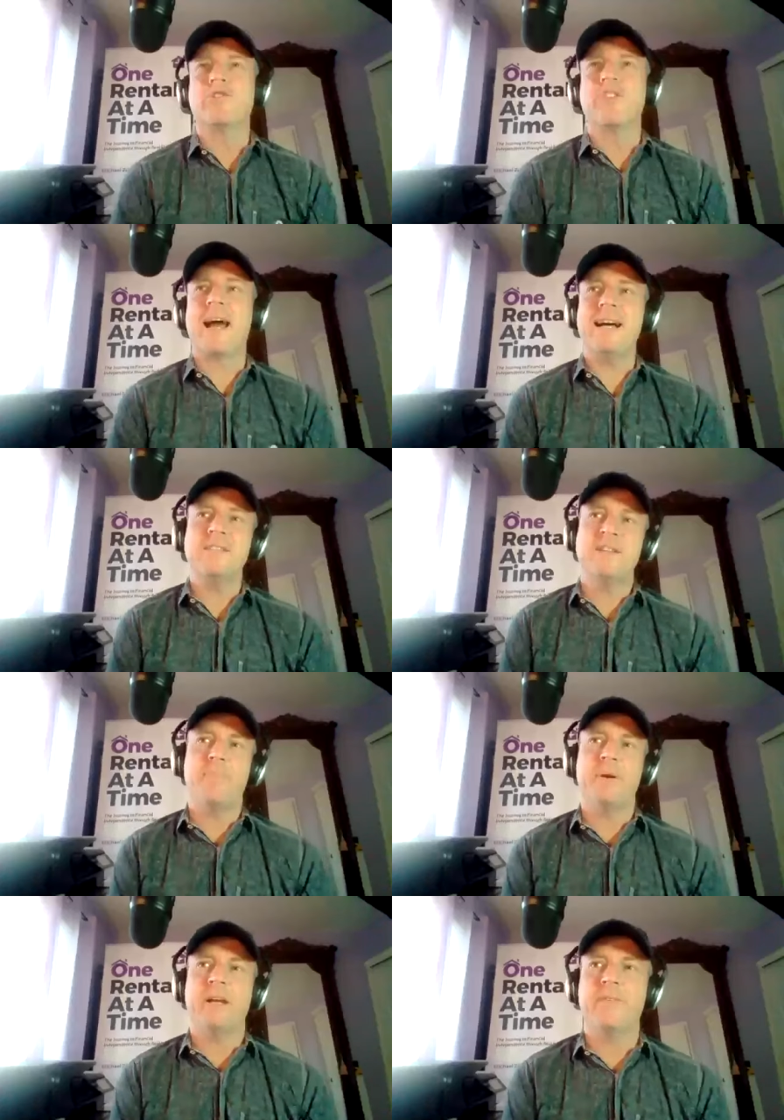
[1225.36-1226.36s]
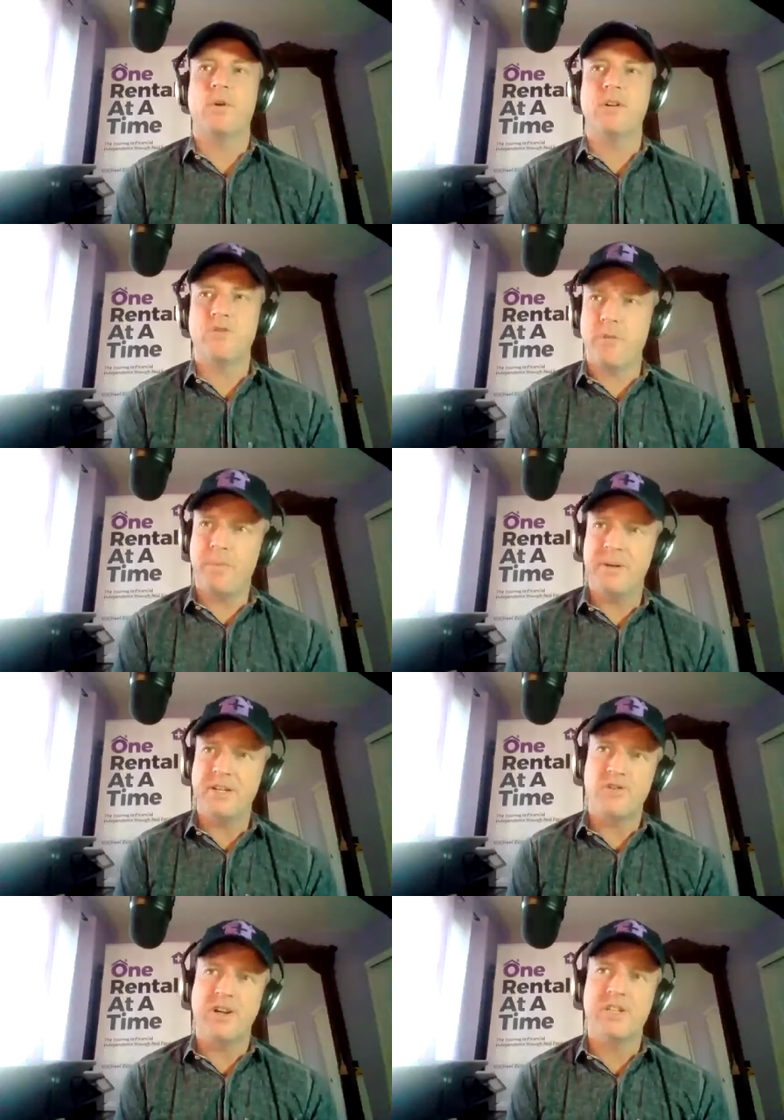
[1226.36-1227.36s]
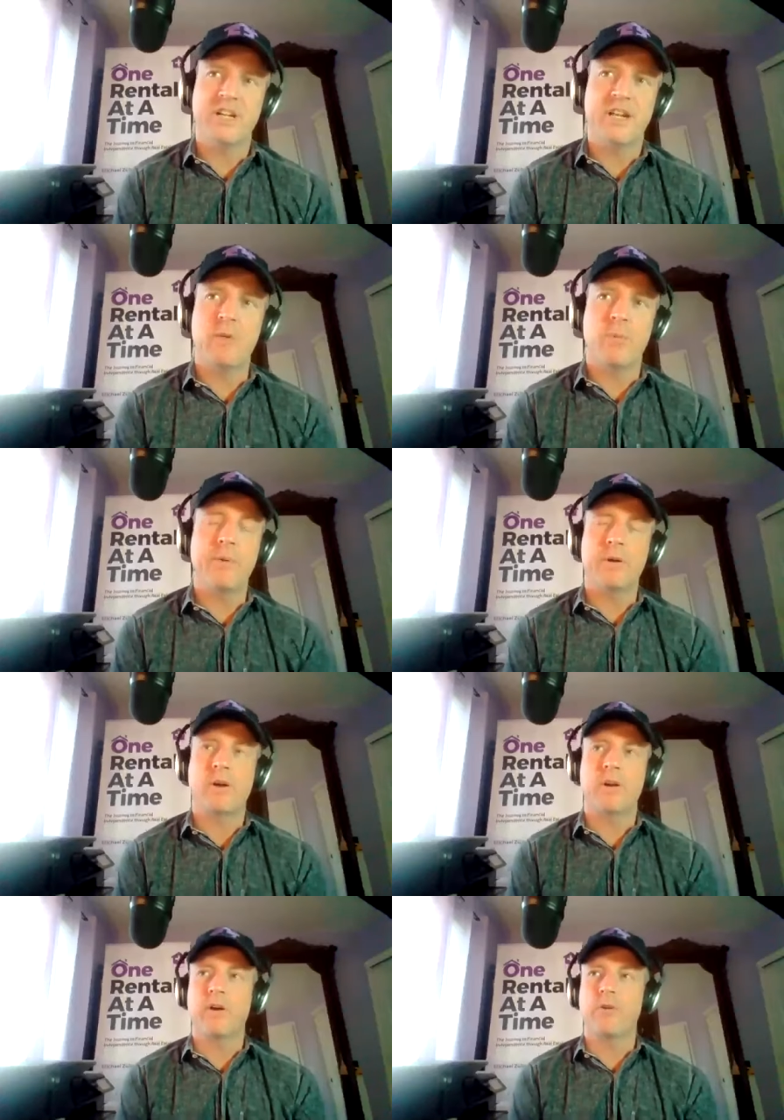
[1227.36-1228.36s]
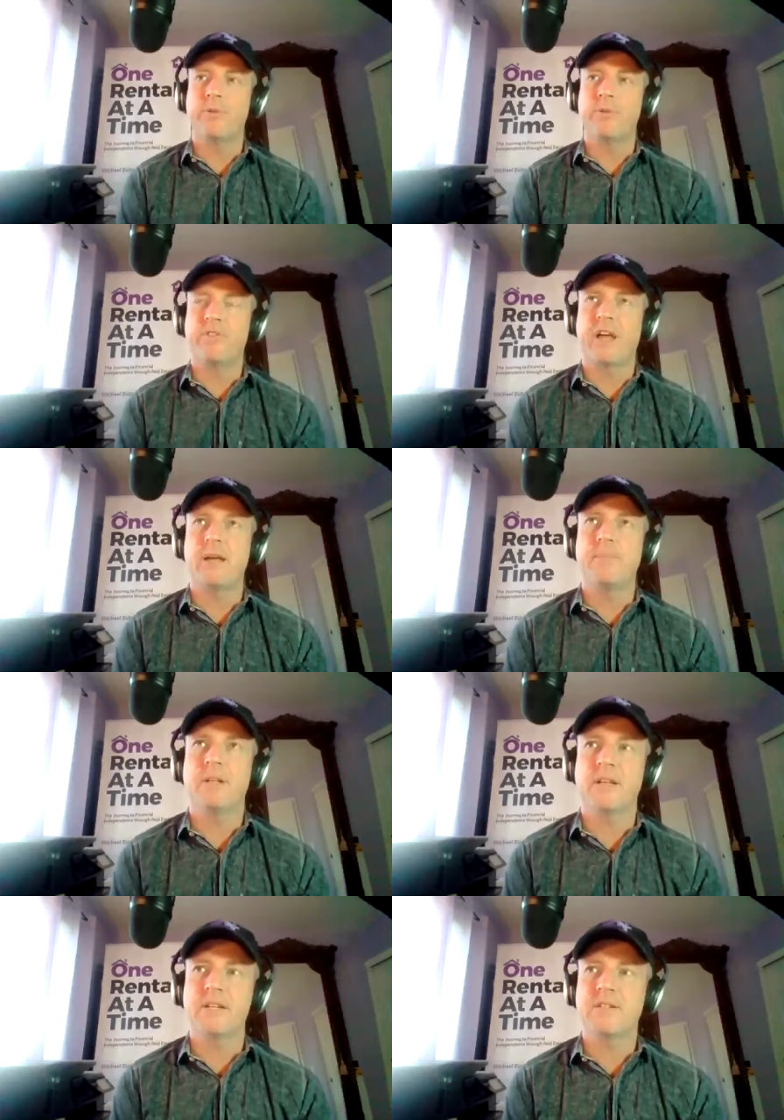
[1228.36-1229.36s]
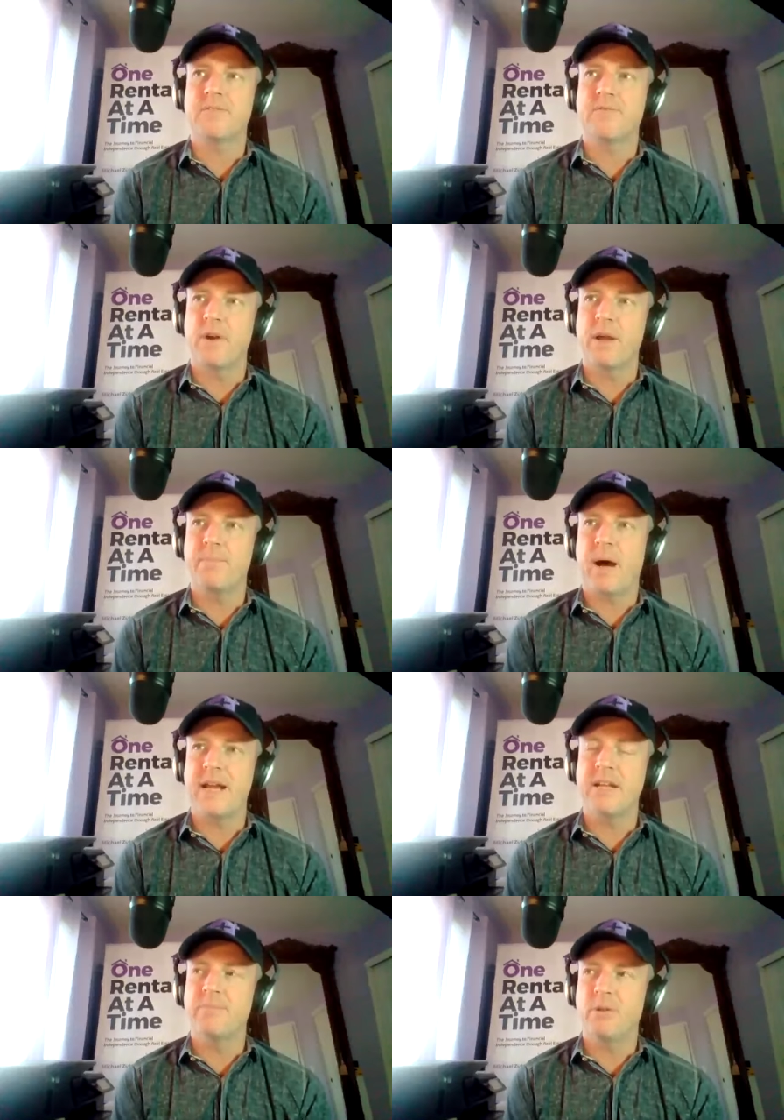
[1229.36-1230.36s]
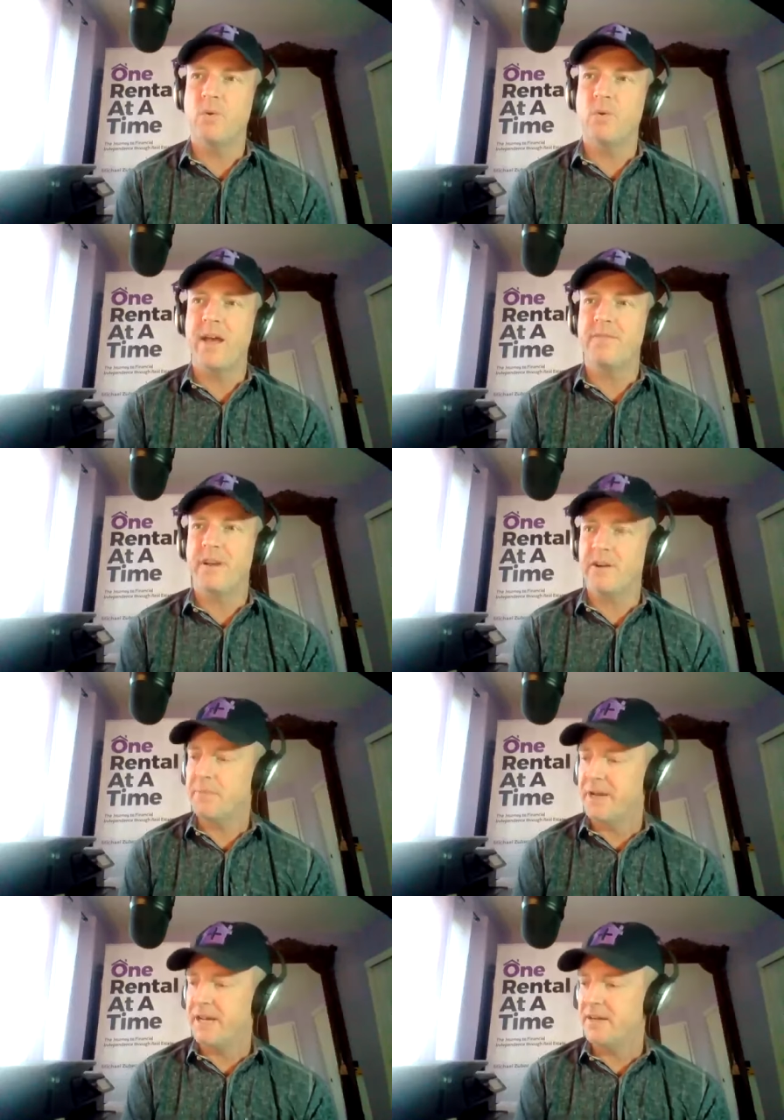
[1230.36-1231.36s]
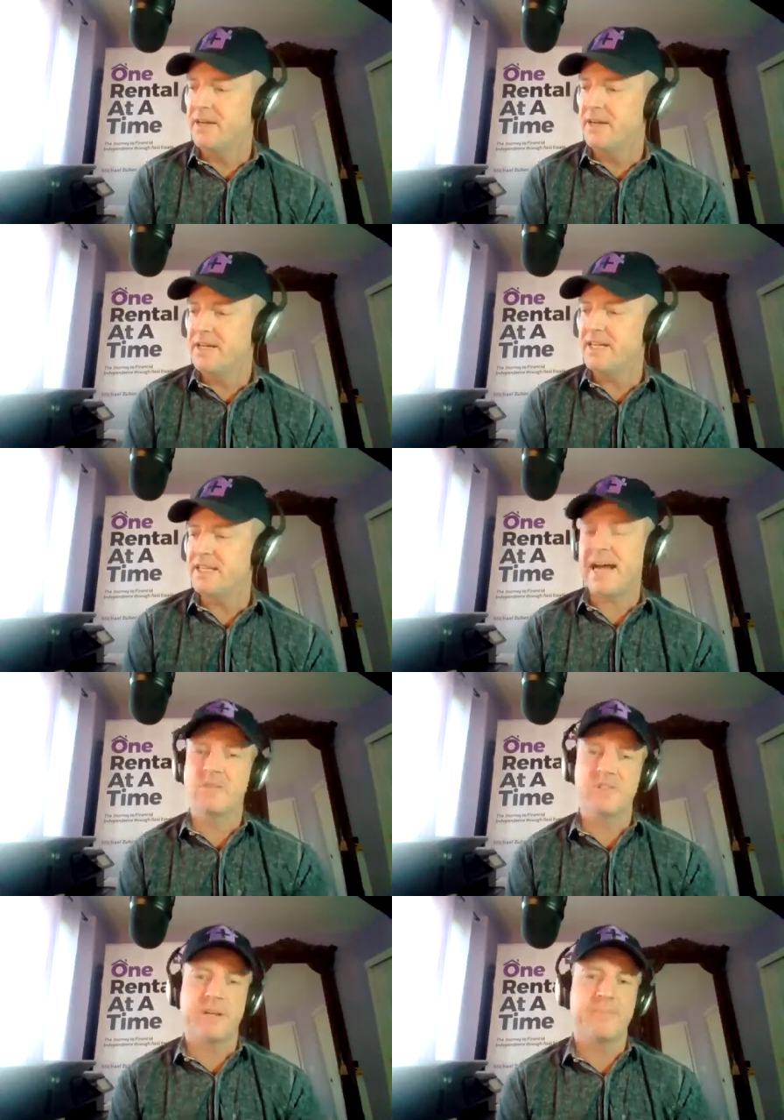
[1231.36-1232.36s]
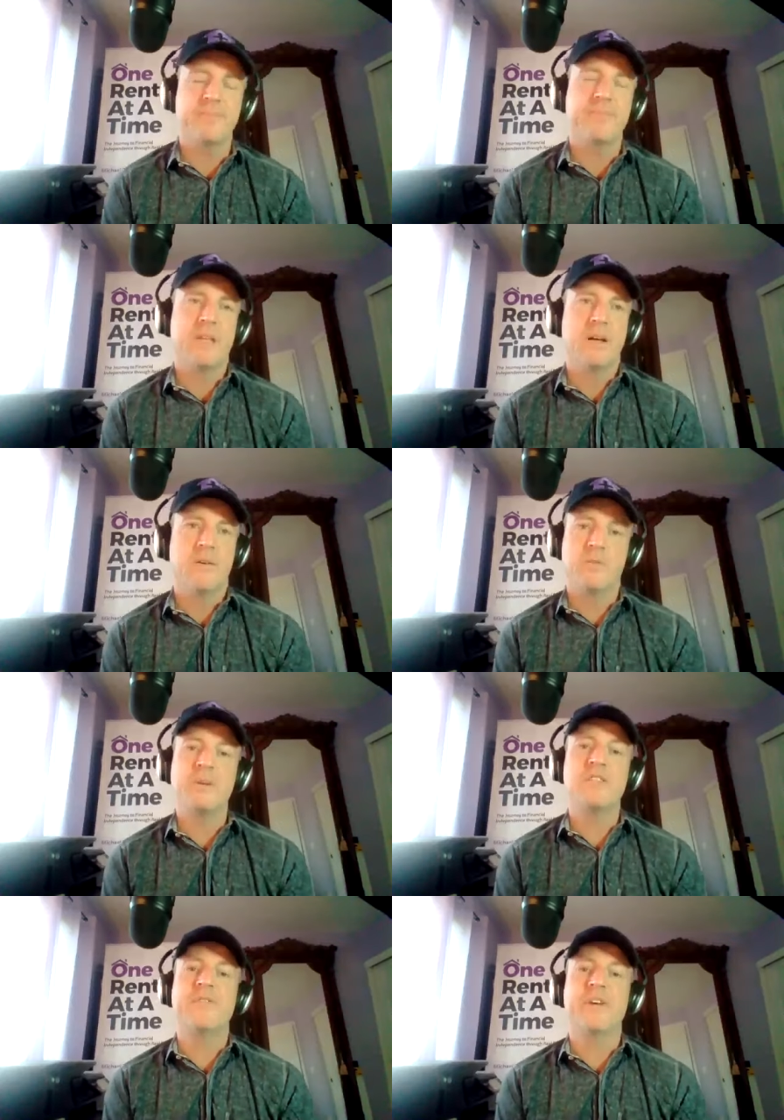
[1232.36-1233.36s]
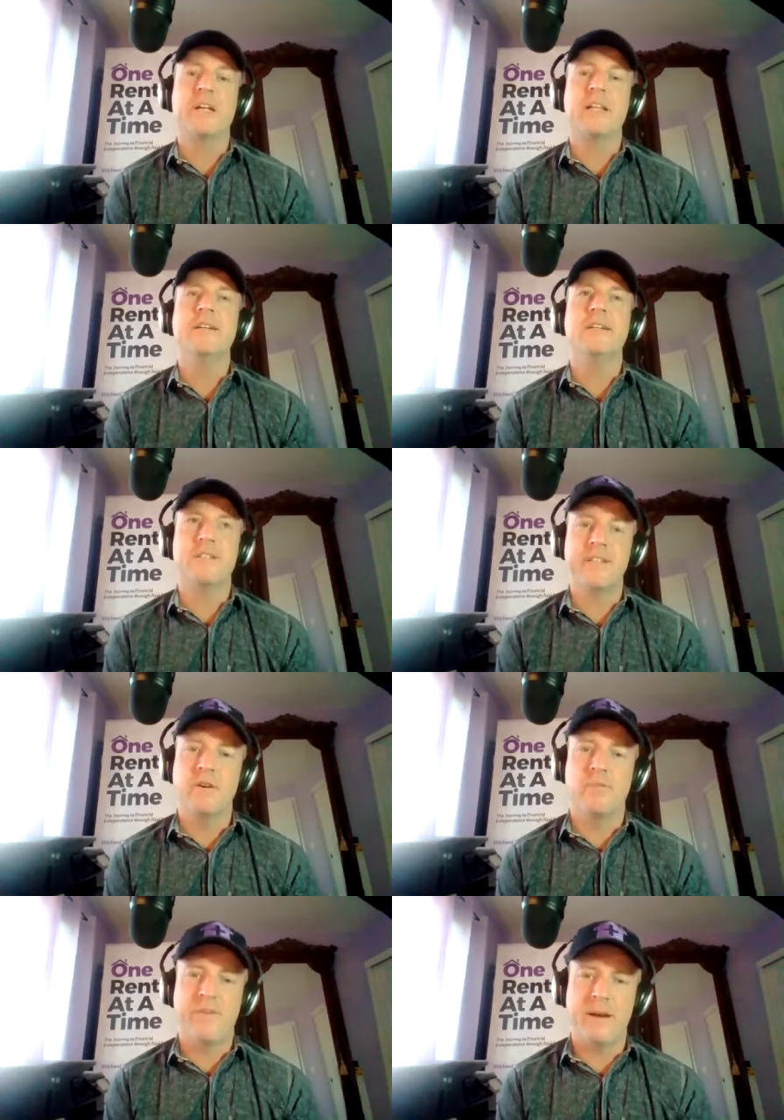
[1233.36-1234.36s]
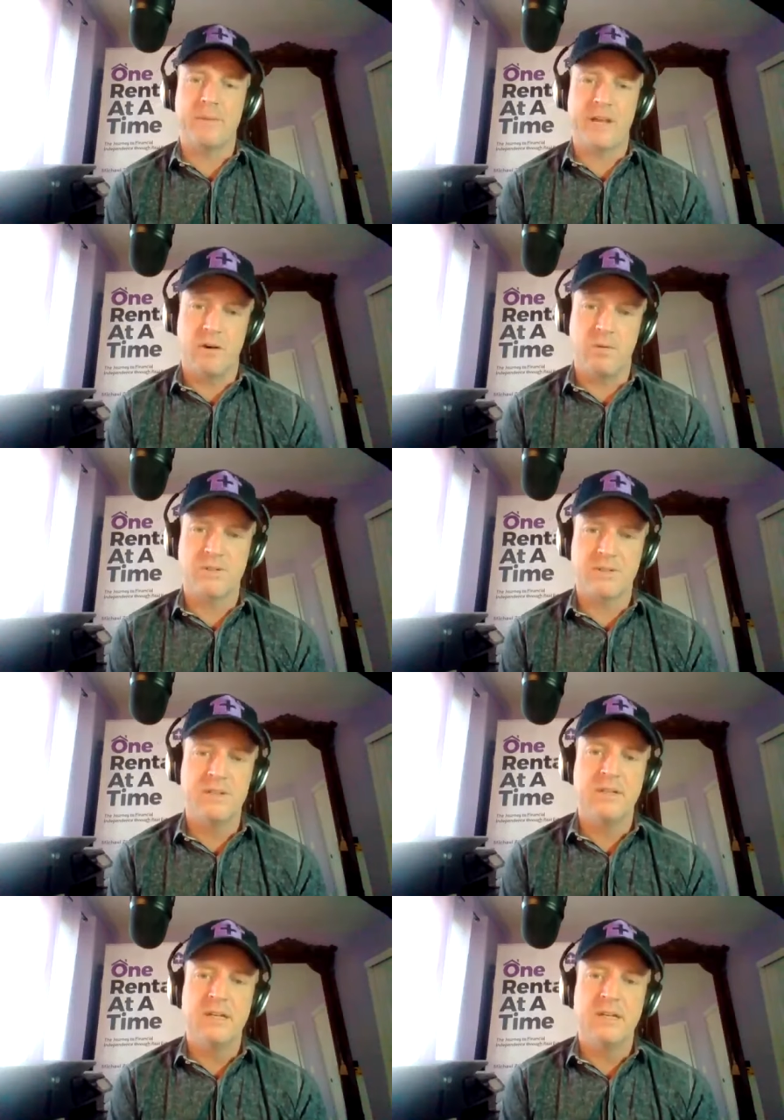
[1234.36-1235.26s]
So the last topic for a Trump administration, again, we were going to go through the same list for a Biden blue wave here in a minute, is housing, specifically single family homes.